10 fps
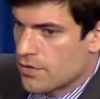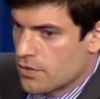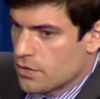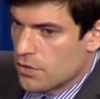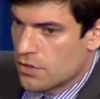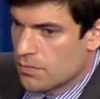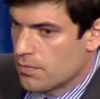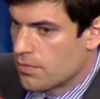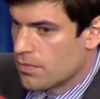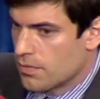you, you
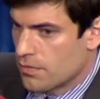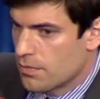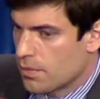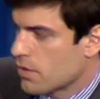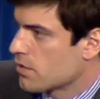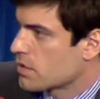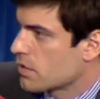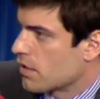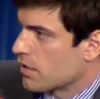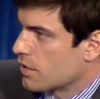you pose
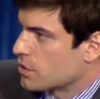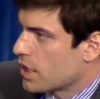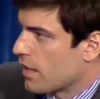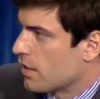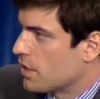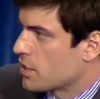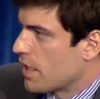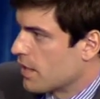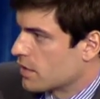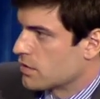the the challenge
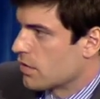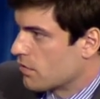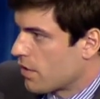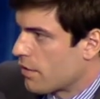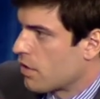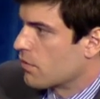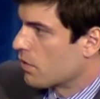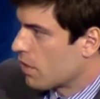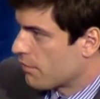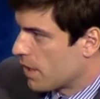as the Reinhart
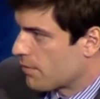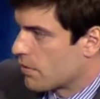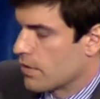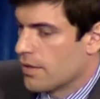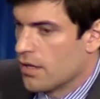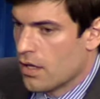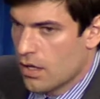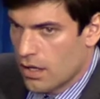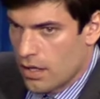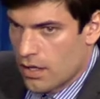Rogoff paper and
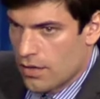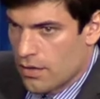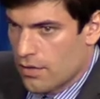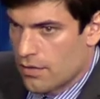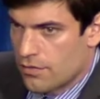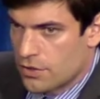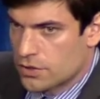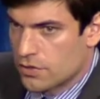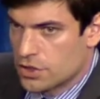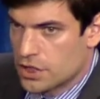uh, the
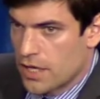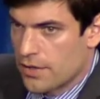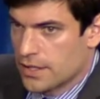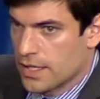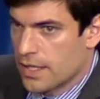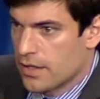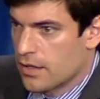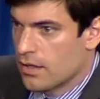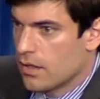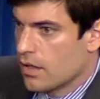virtue of sharing
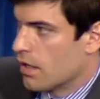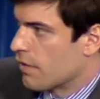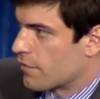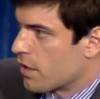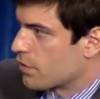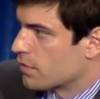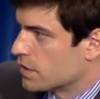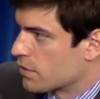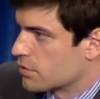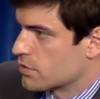data uh, for other
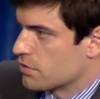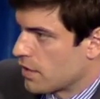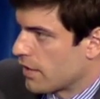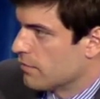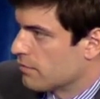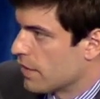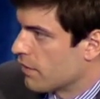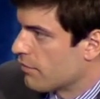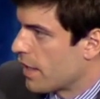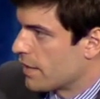researchers so they can they can
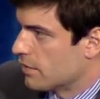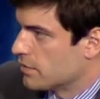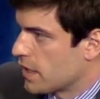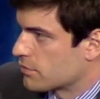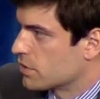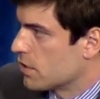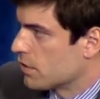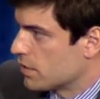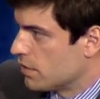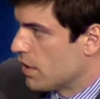find it and test
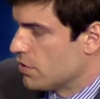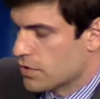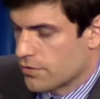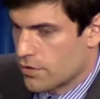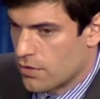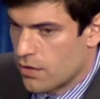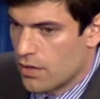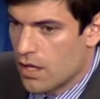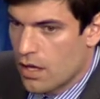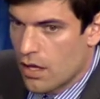results and, and use it for their own
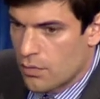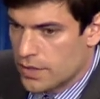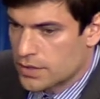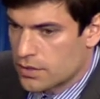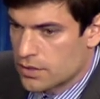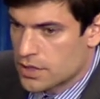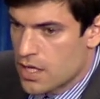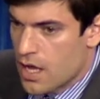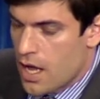research.